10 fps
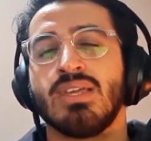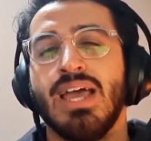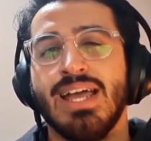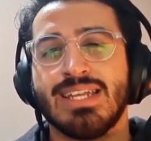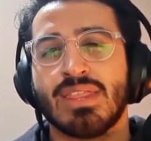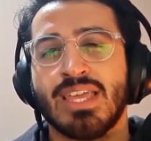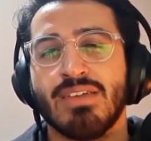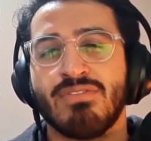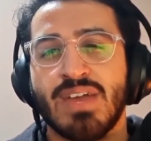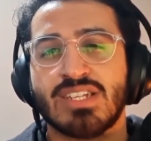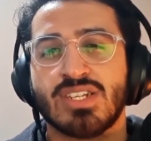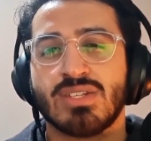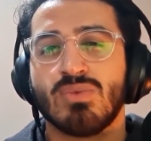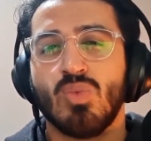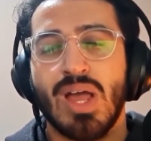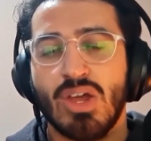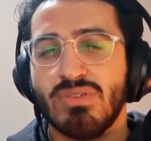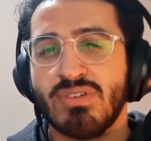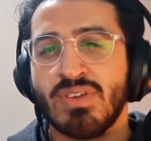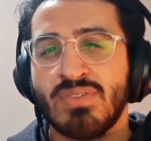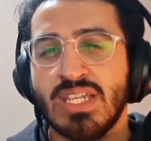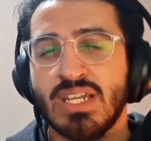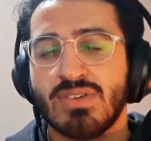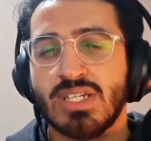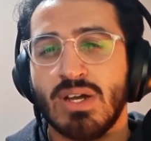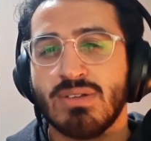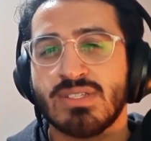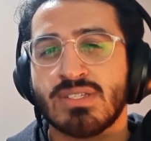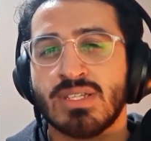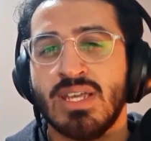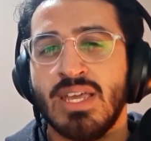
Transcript: and I think it fetched well over $1,500.